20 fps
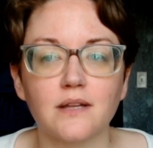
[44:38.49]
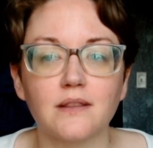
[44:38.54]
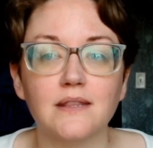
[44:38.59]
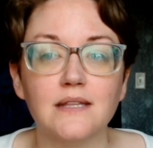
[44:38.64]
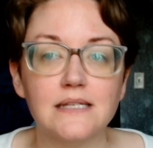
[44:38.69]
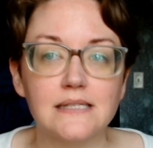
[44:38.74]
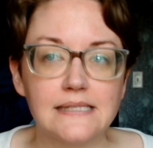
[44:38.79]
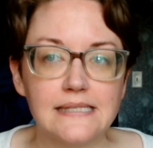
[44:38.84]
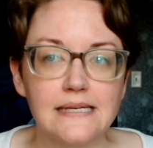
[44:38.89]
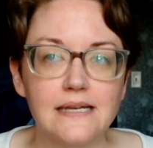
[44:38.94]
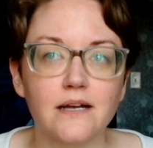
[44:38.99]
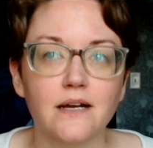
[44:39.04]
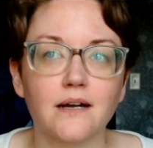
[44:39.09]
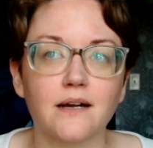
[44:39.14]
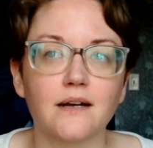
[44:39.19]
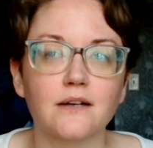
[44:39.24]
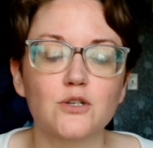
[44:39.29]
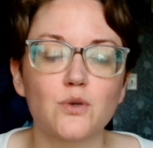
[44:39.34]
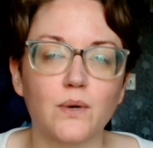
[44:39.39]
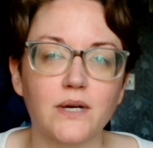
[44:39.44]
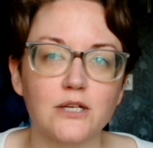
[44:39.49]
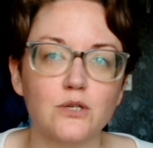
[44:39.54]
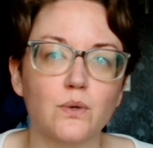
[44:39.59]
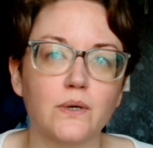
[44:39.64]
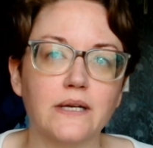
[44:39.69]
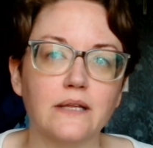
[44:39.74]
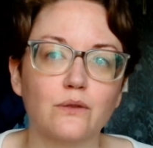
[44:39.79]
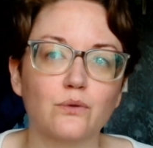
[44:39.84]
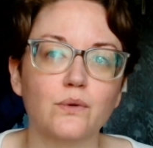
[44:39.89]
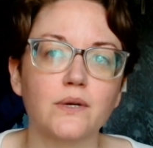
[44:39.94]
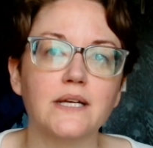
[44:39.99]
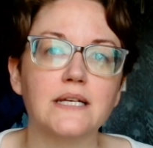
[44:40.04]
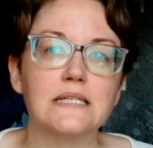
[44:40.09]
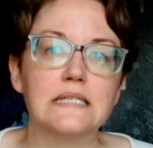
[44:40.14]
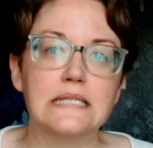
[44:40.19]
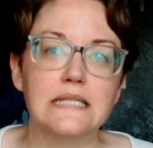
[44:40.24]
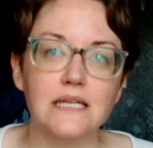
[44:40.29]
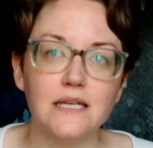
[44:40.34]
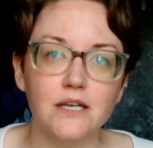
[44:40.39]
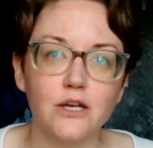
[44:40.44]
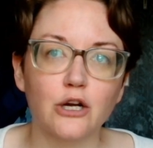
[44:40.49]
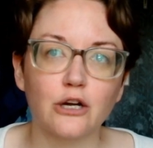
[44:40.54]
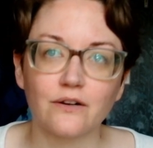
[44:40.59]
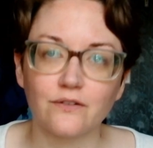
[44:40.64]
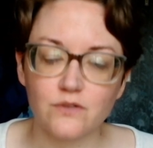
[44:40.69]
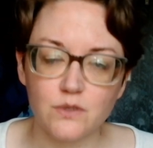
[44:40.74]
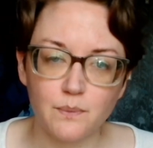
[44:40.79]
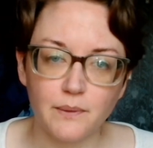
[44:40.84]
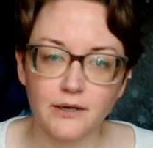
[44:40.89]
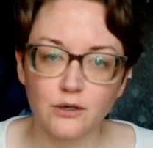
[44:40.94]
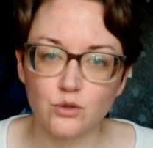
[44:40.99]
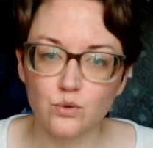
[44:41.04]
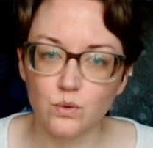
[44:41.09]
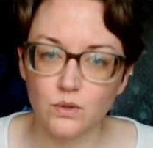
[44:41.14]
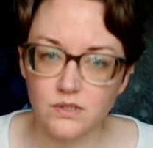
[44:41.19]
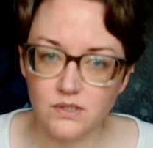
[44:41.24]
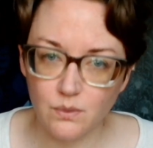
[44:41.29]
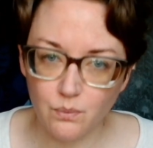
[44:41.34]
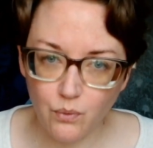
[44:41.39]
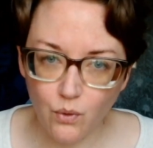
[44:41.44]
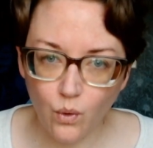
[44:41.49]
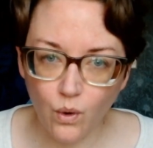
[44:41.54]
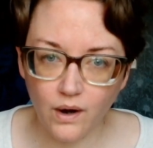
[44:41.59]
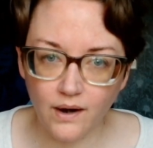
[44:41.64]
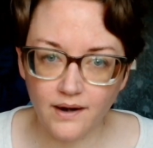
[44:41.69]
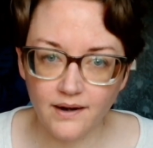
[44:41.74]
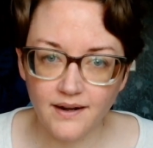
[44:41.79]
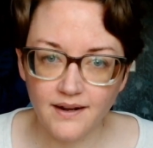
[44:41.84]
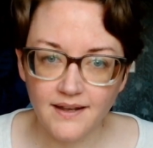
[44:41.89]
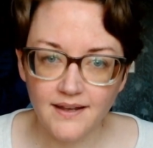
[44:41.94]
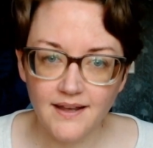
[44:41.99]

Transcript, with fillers: This year, 2023, is the year of spiritual support